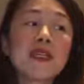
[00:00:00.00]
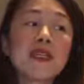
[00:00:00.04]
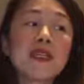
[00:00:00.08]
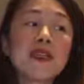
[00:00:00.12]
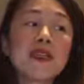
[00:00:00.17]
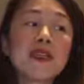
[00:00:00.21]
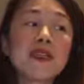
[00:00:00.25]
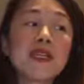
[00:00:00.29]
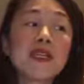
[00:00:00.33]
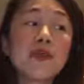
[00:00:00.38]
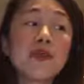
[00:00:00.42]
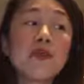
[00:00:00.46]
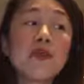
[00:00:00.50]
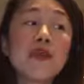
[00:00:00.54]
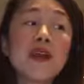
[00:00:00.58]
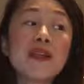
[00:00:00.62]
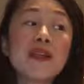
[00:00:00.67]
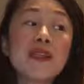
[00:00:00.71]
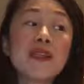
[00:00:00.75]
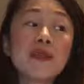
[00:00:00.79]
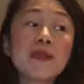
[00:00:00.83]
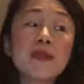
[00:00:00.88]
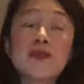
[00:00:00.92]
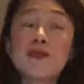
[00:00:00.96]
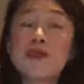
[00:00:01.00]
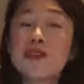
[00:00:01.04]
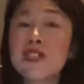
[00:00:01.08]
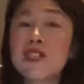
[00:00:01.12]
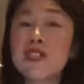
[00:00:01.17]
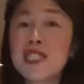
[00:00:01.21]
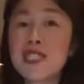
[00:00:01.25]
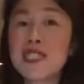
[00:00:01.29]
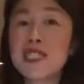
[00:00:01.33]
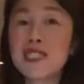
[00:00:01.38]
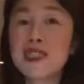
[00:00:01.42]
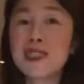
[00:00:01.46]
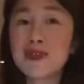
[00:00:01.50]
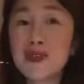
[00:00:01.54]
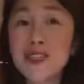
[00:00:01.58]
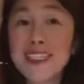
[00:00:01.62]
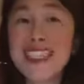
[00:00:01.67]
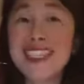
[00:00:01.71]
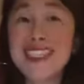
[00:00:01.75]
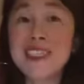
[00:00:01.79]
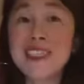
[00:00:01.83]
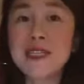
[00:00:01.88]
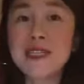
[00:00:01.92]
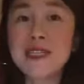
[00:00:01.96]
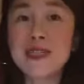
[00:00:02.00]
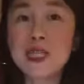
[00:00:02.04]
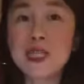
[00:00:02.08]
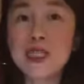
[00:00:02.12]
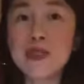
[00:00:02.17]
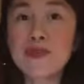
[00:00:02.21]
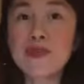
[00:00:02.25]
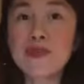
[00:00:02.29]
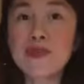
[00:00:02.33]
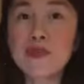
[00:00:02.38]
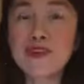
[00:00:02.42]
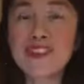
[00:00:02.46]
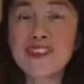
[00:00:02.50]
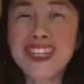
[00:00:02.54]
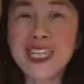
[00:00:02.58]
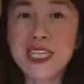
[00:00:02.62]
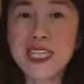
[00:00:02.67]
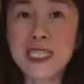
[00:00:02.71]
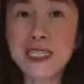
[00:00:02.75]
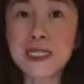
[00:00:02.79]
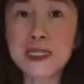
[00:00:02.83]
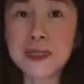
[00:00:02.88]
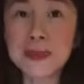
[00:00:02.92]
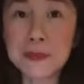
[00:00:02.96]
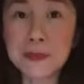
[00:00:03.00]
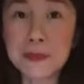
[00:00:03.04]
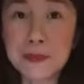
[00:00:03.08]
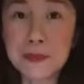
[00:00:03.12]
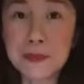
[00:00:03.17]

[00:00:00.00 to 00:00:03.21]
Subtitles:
into the unbreakable resilience from within.